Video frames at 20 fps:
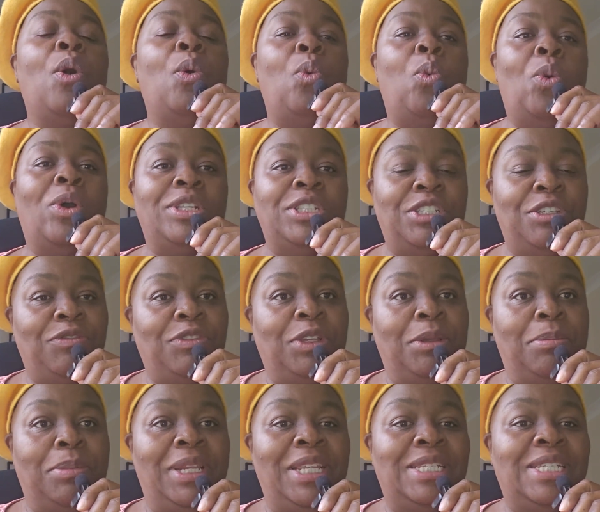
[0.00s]
Once you've
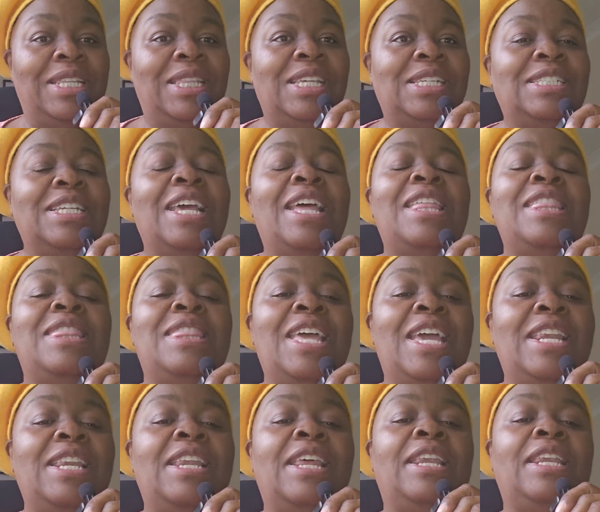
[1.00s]
completed this,
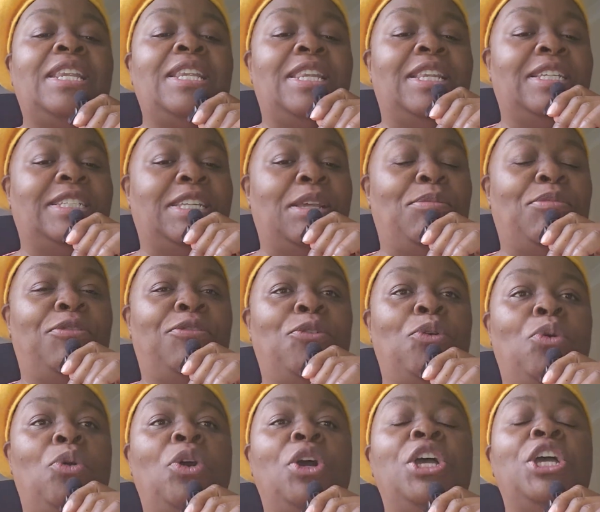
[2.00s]
then step
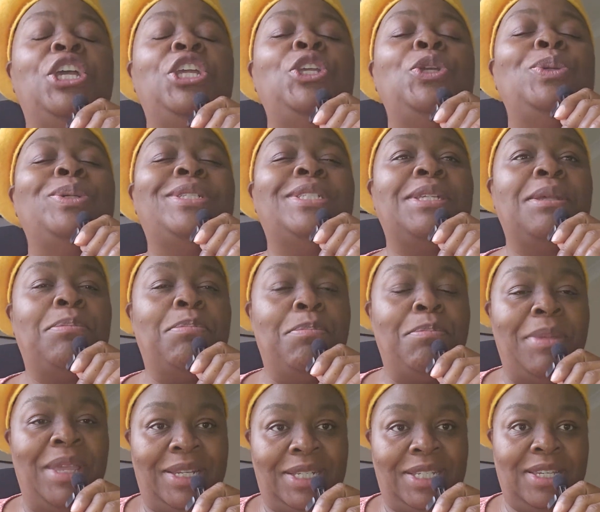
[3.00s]
4, you
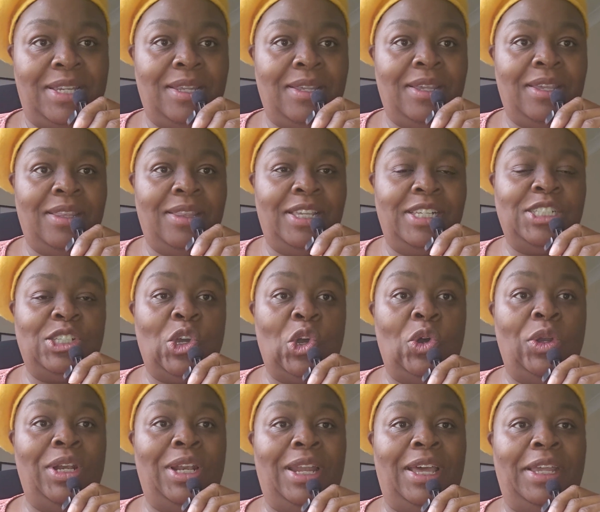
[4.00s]
submit this
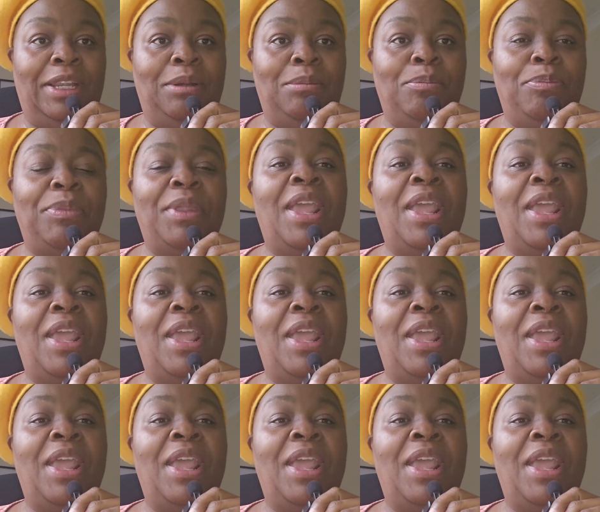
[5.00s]
online.